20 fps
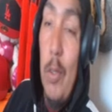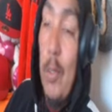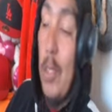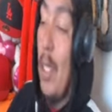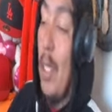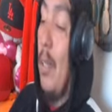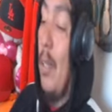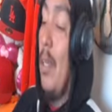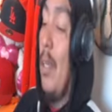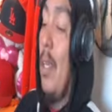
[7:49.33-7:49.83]

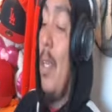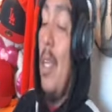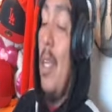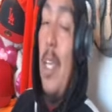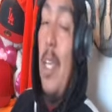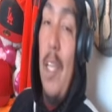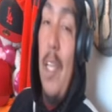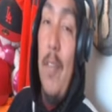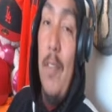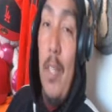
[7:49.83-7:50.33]
views up.
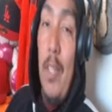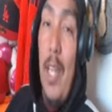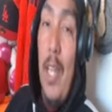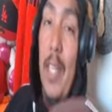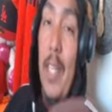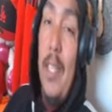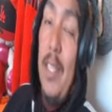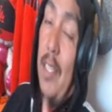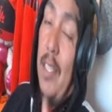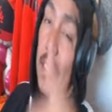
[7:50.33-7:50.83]
If you
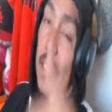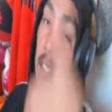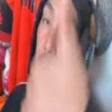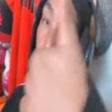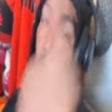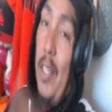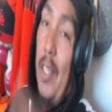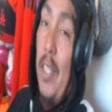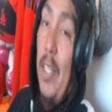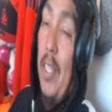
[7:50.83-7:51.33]
like
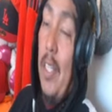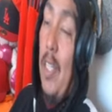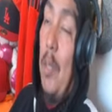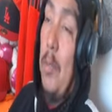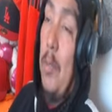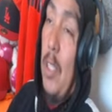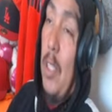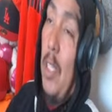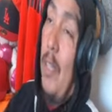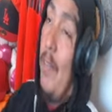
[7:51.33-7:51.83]
this, you know, hit
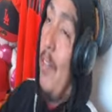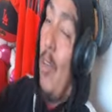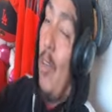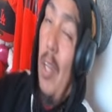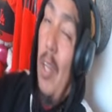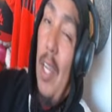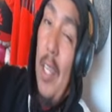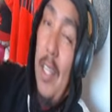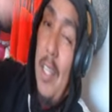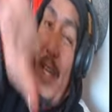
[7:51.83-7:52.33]
the thumbs up. If
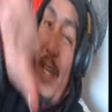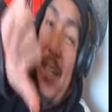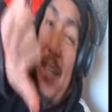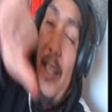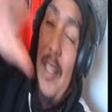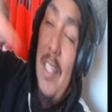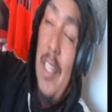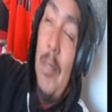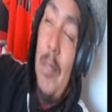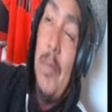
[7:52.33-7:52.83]
you don't like it,
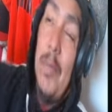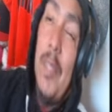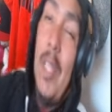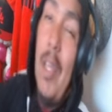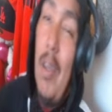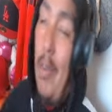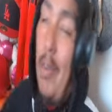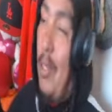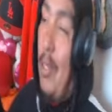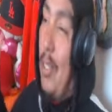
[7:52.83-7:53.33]
hit the thumbs
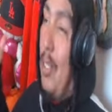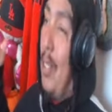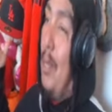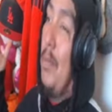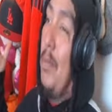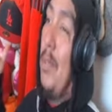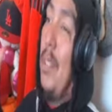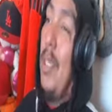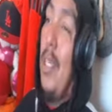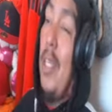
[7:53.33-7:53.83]
down. You
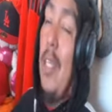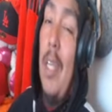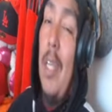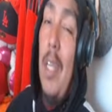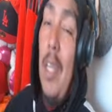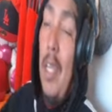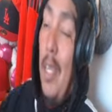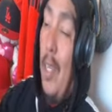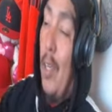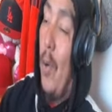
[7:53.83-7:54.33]
know what I'm saying?
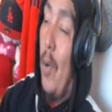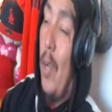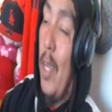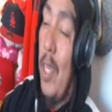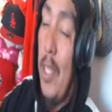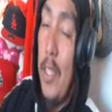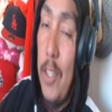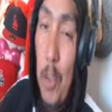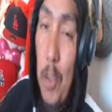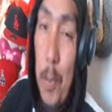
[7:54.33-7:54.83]
Go
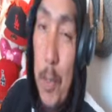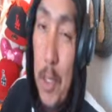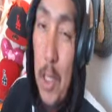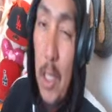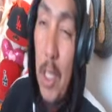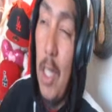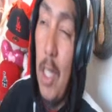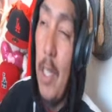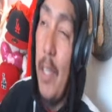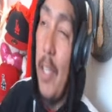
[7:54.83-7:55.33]
ahead and show me
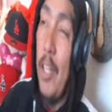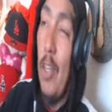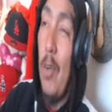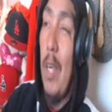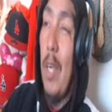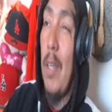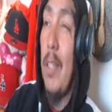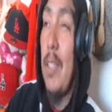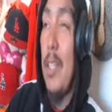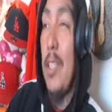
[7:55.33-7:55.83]
some love.
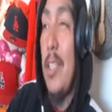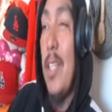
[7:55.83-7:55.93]
Interact